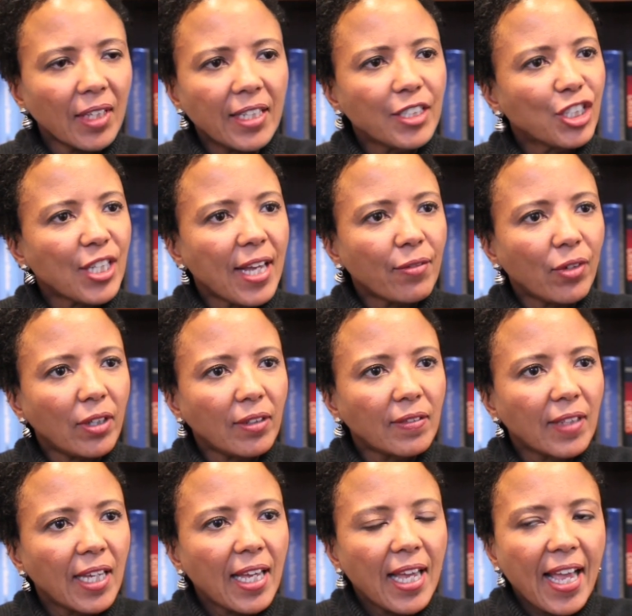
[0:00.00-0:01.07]
in general.
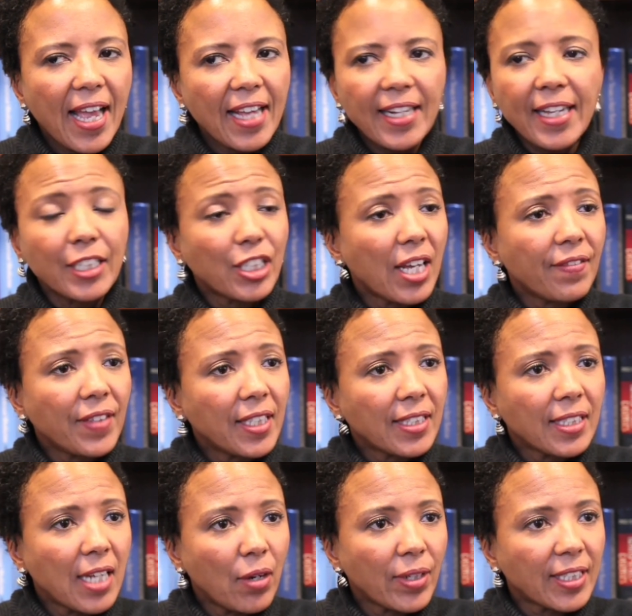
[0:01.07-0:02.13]
And HIV
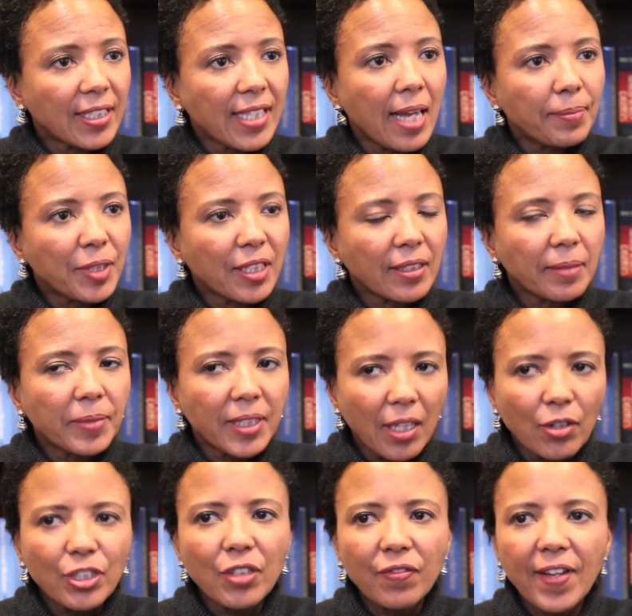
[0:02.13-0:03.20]
is no exception.
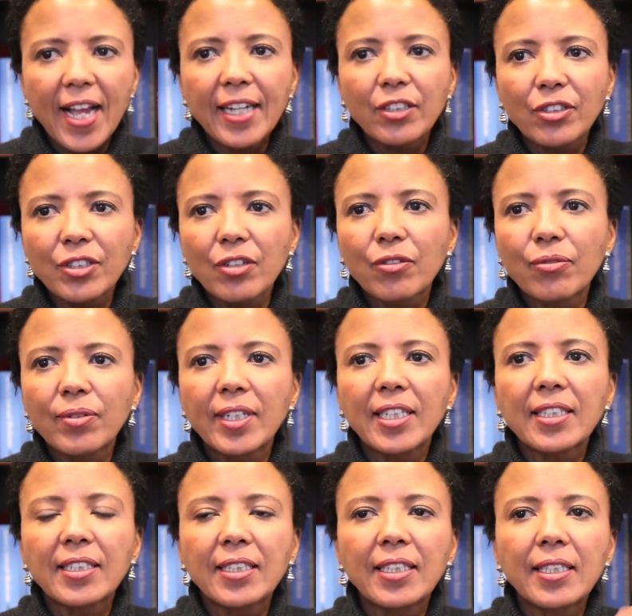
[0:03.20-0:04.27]
Social factors are
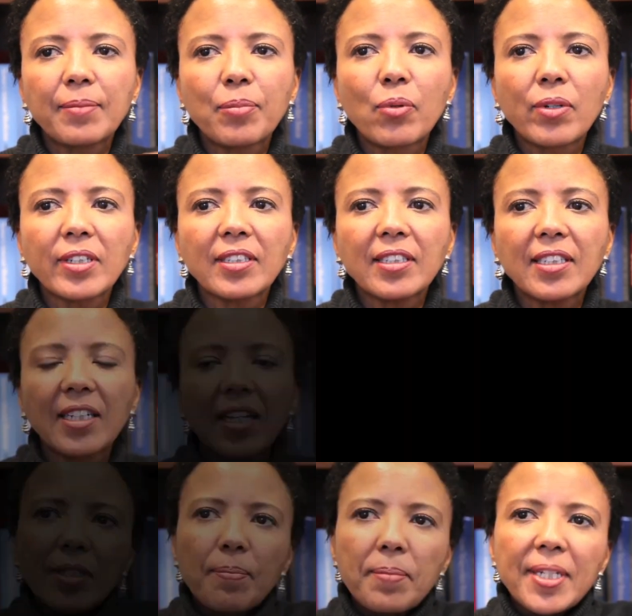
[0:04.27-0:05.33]
critically important.
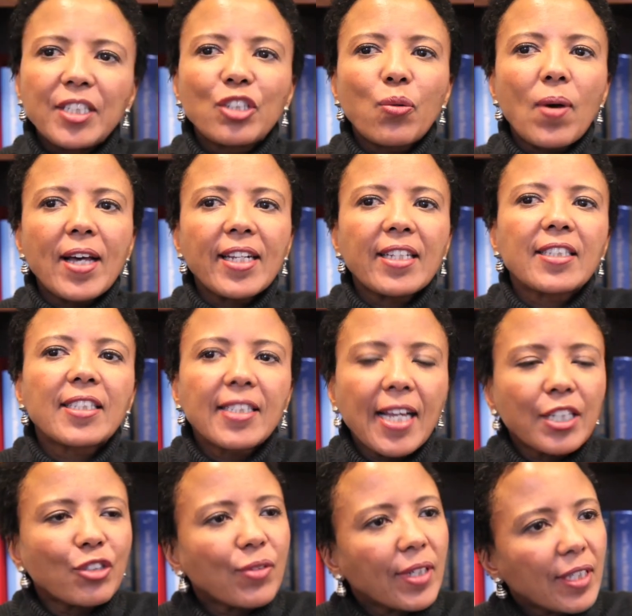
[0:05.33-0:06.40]
In the mid-20th
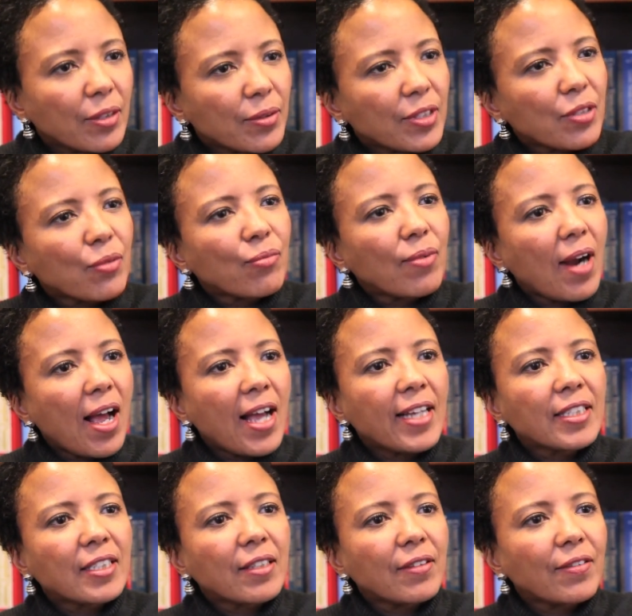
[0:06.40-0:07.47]
century, there was the
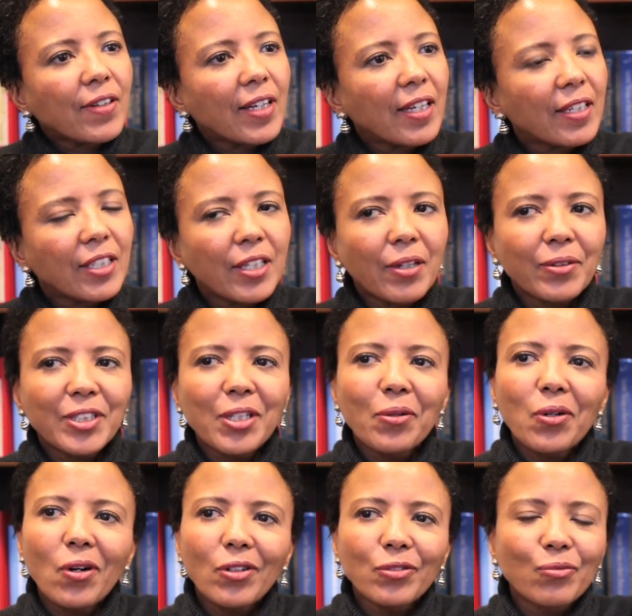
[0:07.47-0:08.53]
rise of, you know,
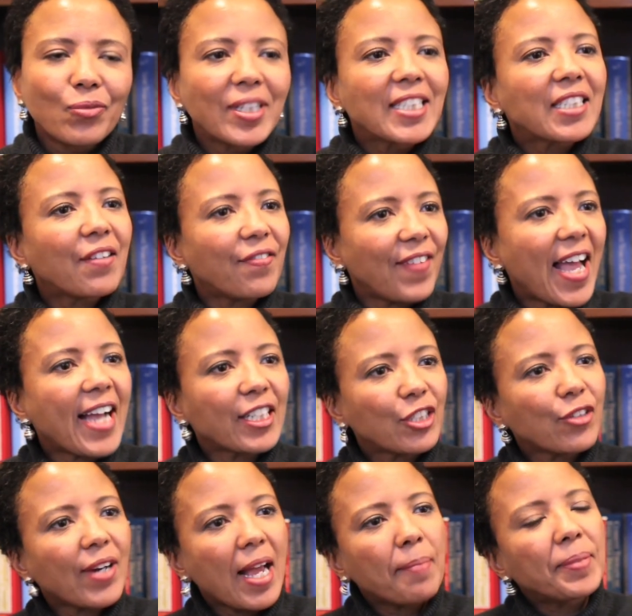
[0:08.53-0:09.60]
so-called risk
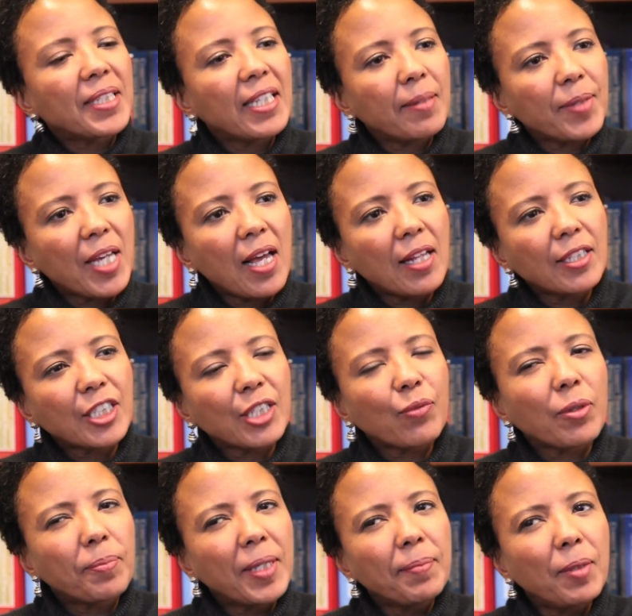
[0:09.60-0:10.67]
factor epidemiology,
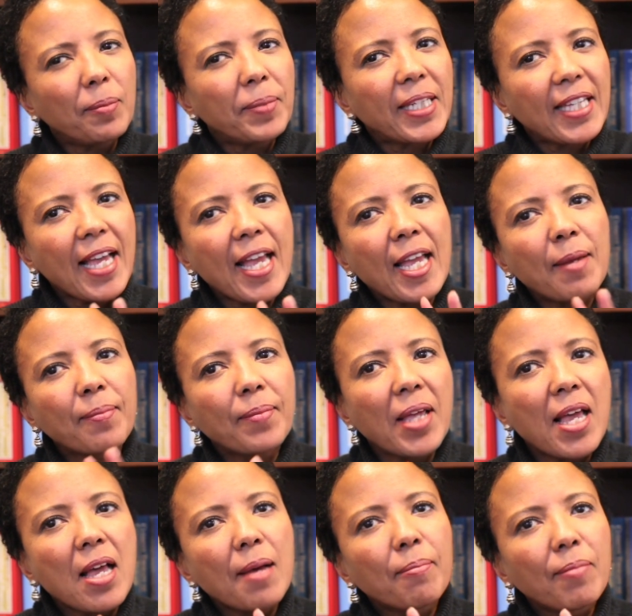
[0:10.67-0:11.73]
where people became
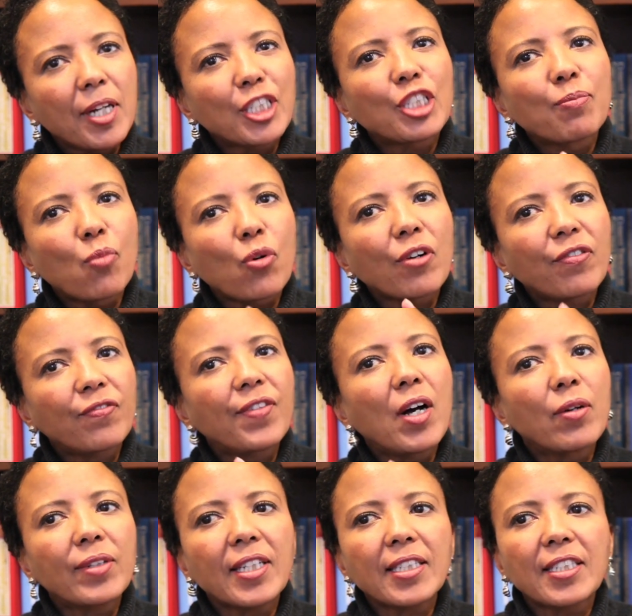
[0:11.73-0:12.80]
much more
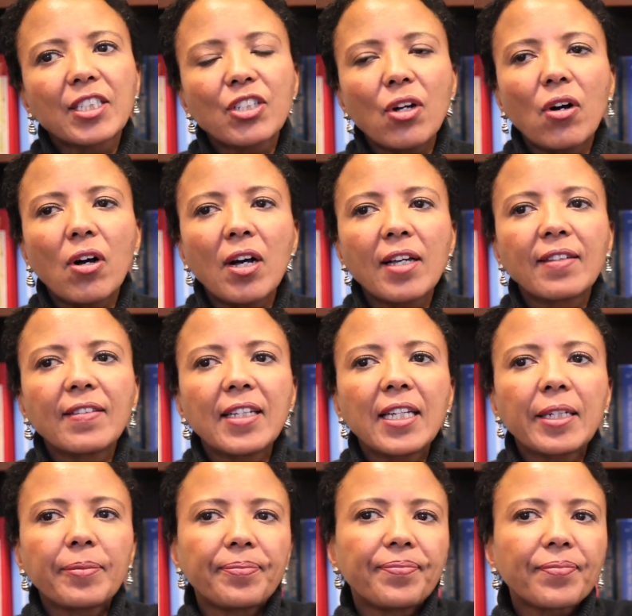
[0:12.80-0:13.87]
focused on
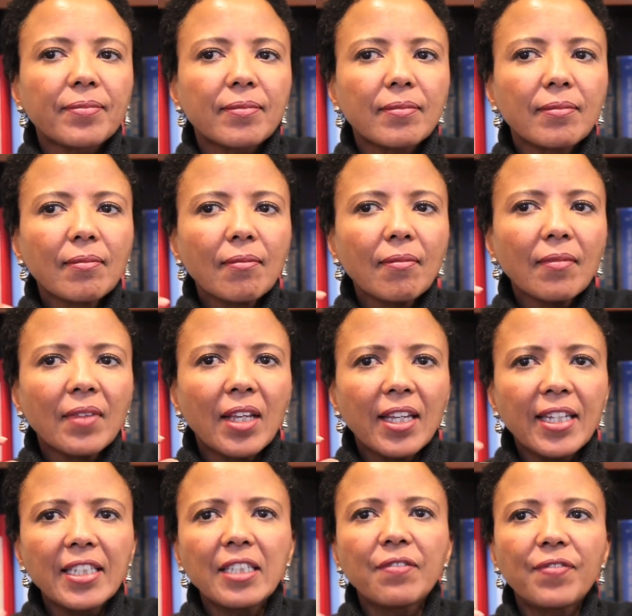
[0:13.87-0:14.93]
the
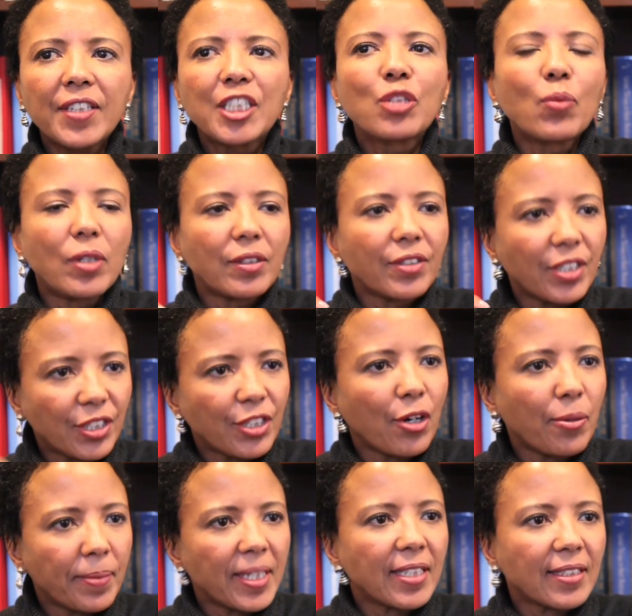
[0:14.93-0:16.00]
individual
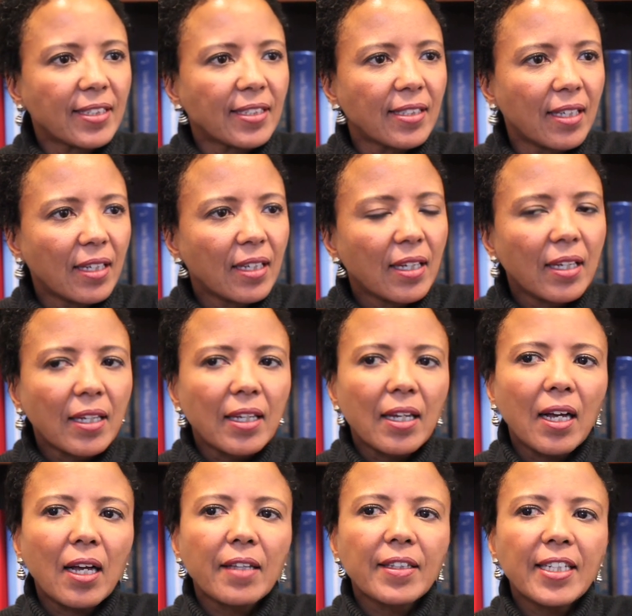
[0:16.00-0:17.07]
determinants,
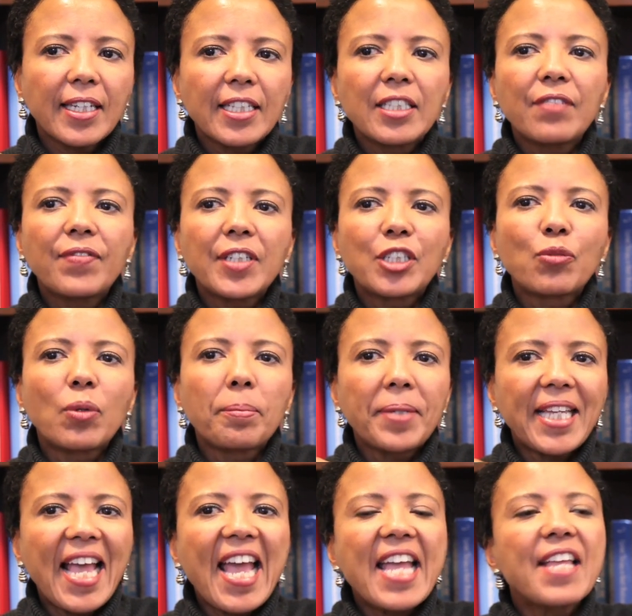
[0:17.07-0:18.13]
the individual
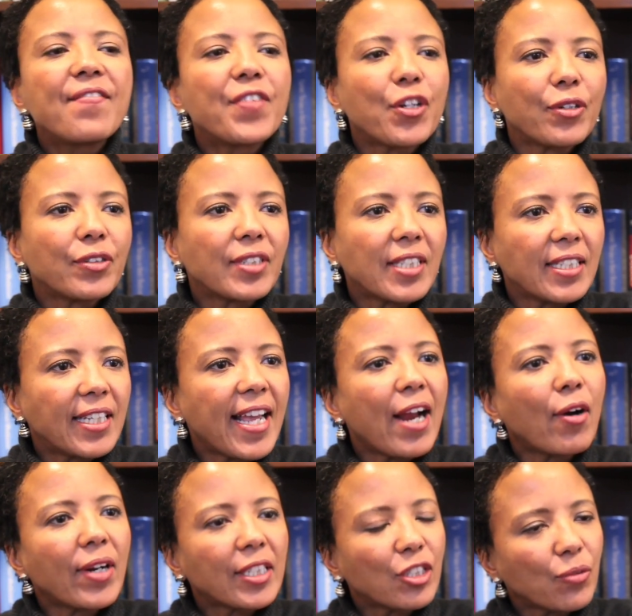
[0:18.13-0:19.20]
behaviors and
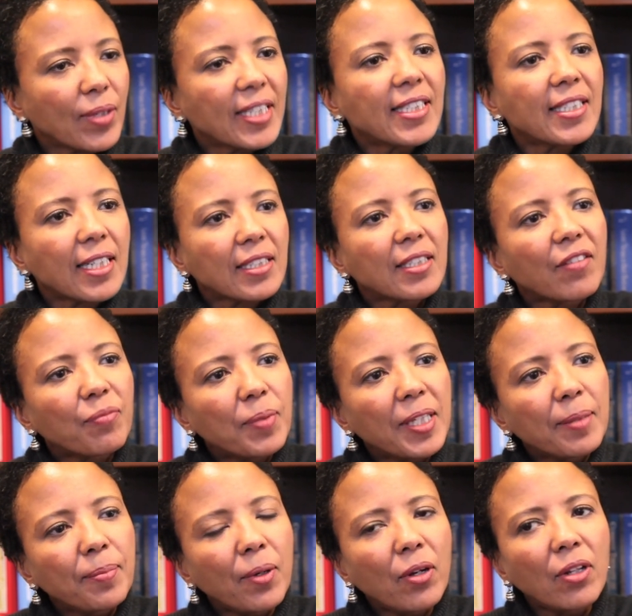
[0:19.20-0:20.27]
characteristics of
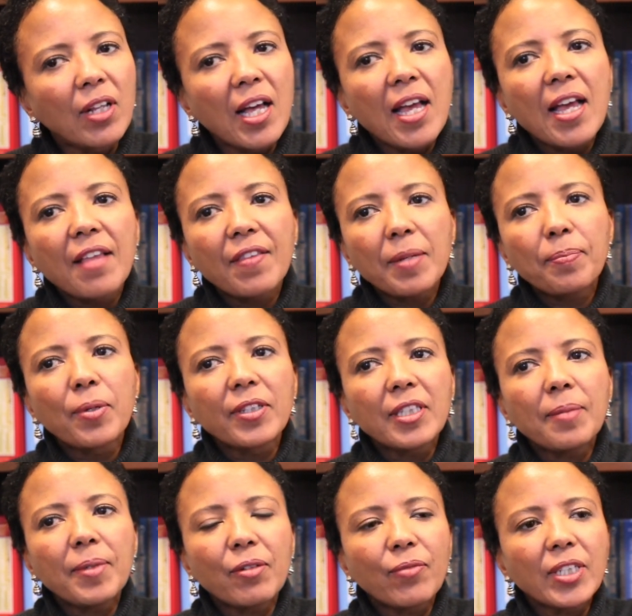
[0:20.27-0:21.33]
people that put
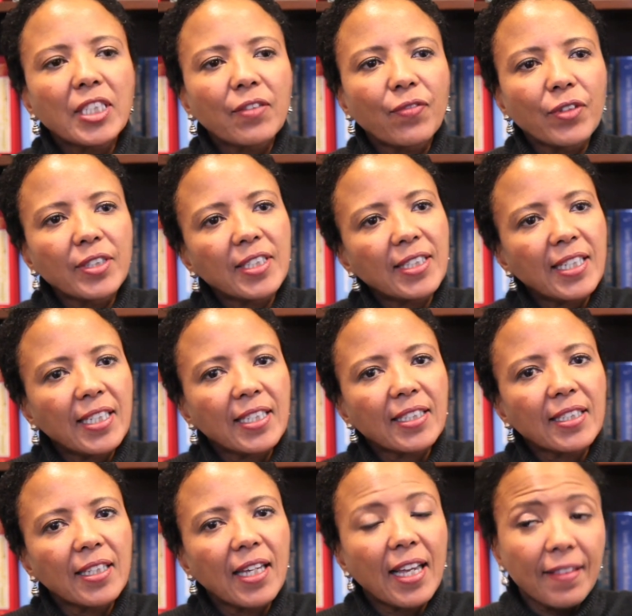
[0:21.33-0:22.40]
them at risk for
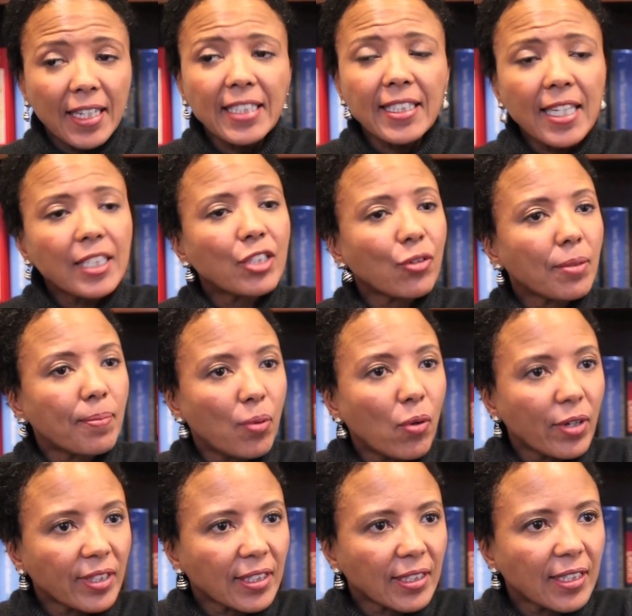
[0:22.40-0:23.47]
disease. And these things are
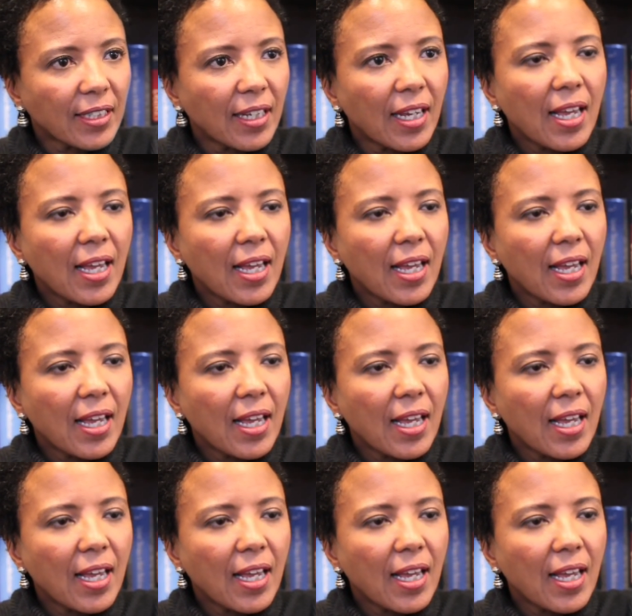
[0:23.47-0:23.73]
important.